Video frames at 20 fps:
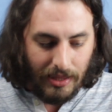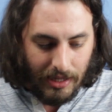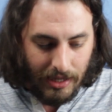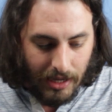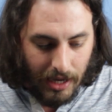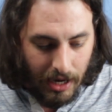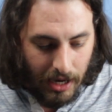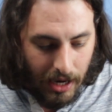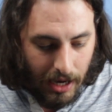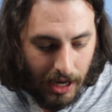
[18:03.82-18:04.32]
they
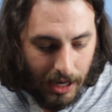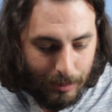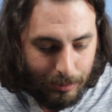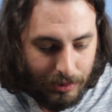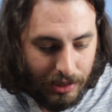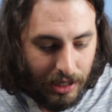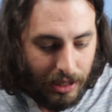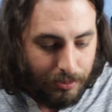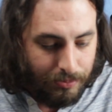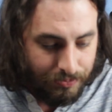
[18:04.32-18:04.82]
kind of
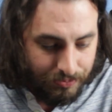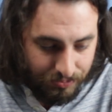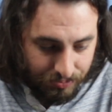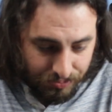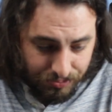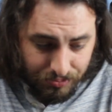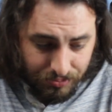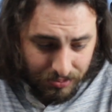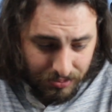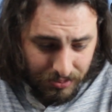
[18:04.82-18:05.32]
hyped up.
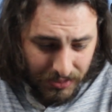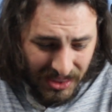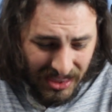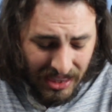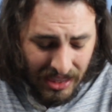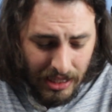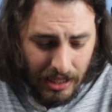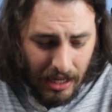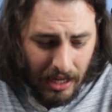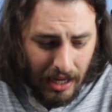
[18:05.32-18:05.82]

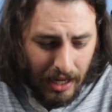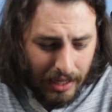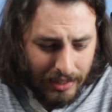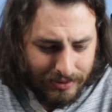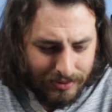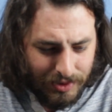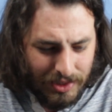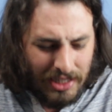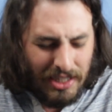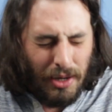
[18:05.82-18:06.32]

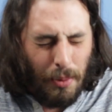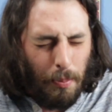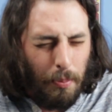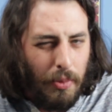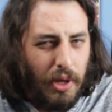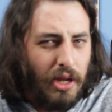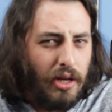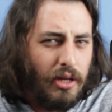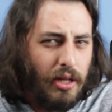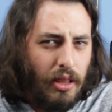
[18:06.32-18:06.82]
Didn't
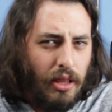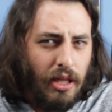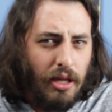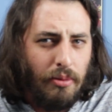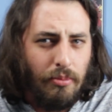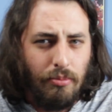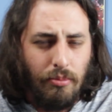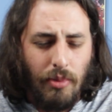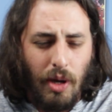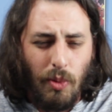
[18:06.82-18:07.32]

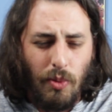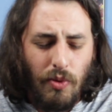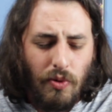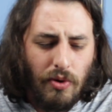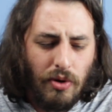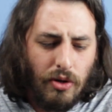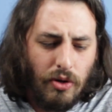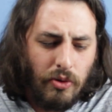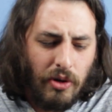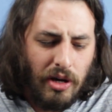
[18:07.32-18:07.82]
immediately make me
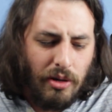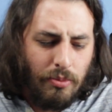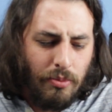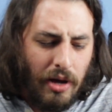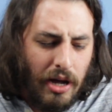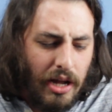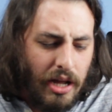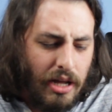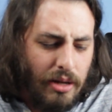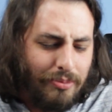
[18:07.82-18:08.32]
want to go out and
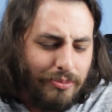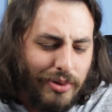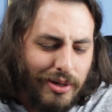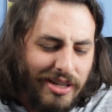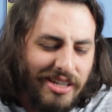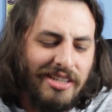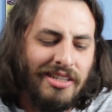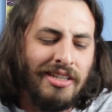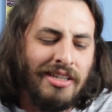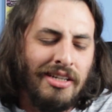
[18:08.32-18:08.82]
buy it,
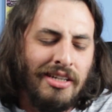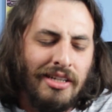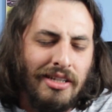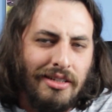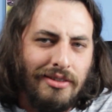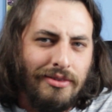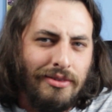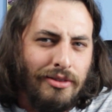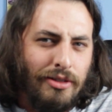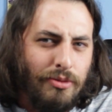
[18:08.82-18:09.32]
but
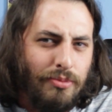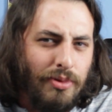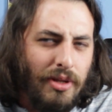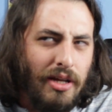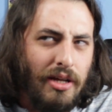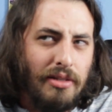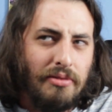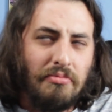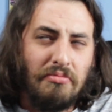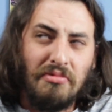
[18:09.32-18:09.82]
New
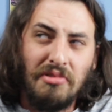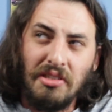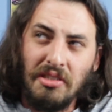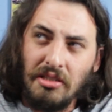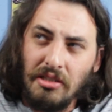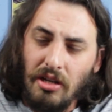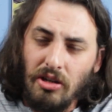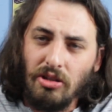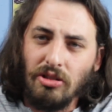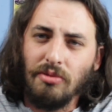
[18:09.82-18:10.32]
Blood
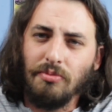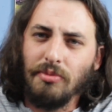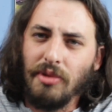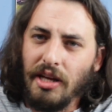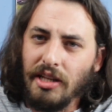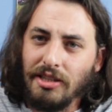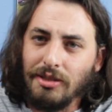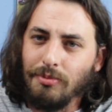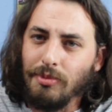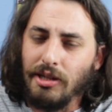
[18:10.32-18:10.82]
seldom
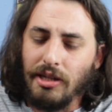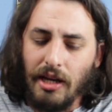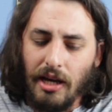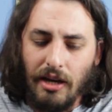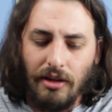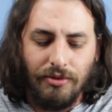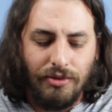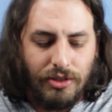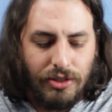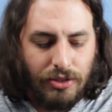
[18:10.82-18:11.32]
lets me
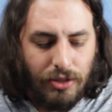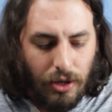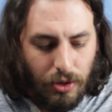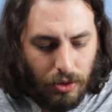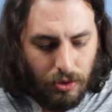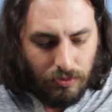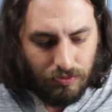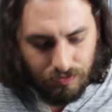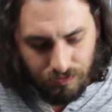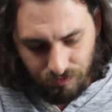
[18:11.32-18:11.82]
down,
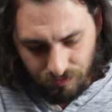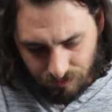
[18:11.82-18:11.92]
so